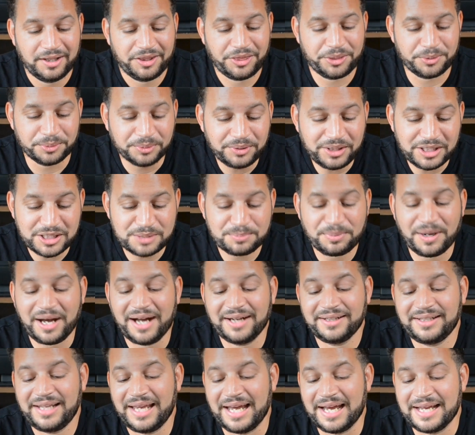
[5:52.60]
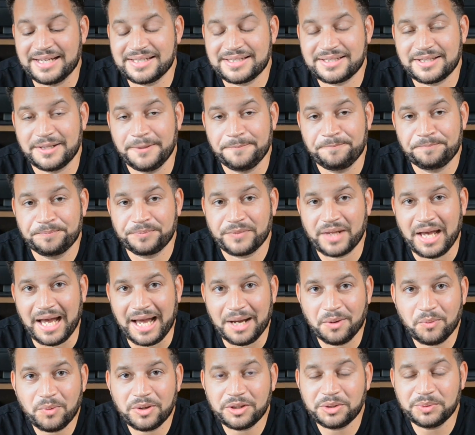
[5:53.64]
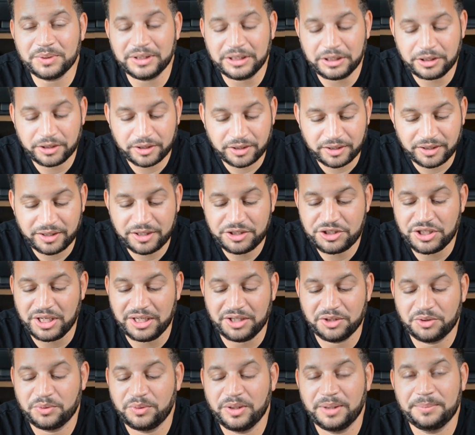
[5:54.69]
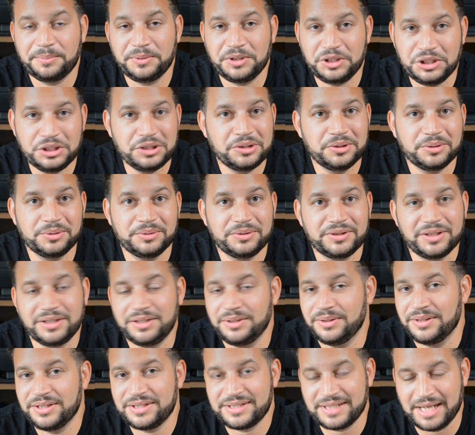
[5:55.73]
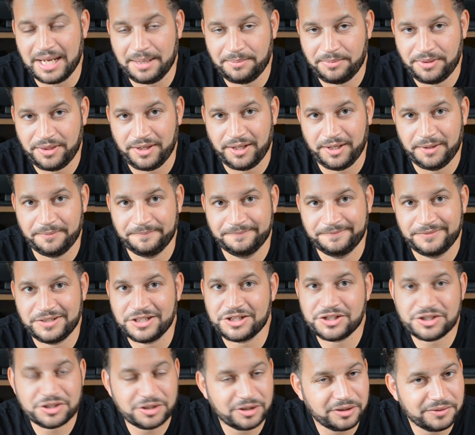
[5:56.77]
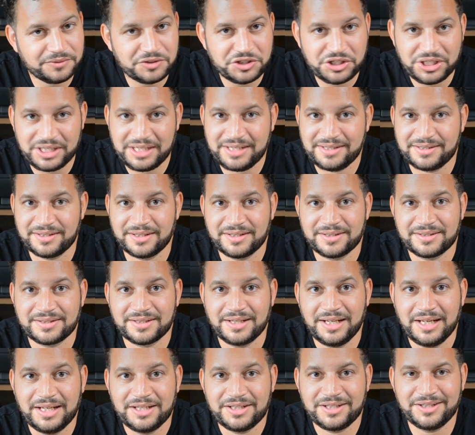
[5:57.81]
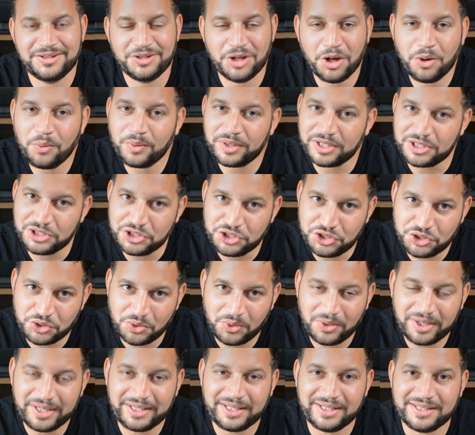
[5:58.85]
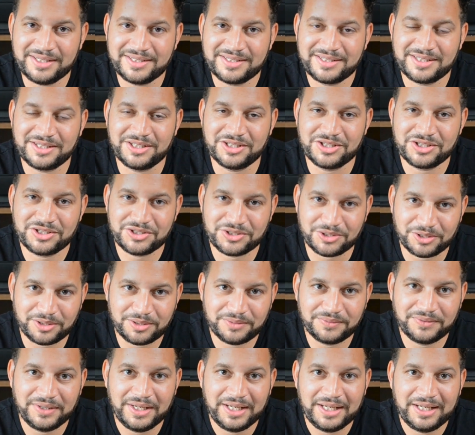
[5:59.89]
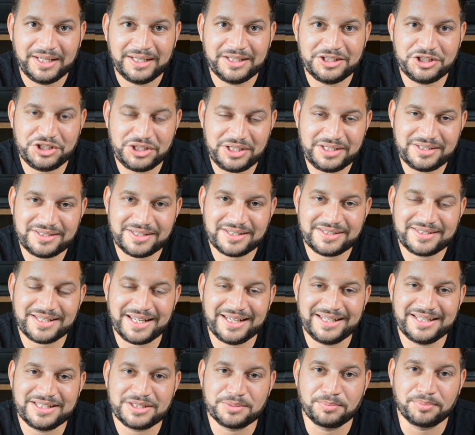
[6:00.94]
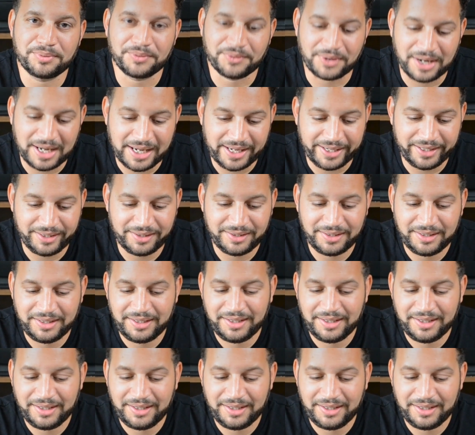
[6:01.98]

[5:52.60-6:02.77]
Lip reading: through this podcast, I want to encourage and equip you to do the same thing, to serve Jesus, to know what a joy it is to serve Jesus and His bride.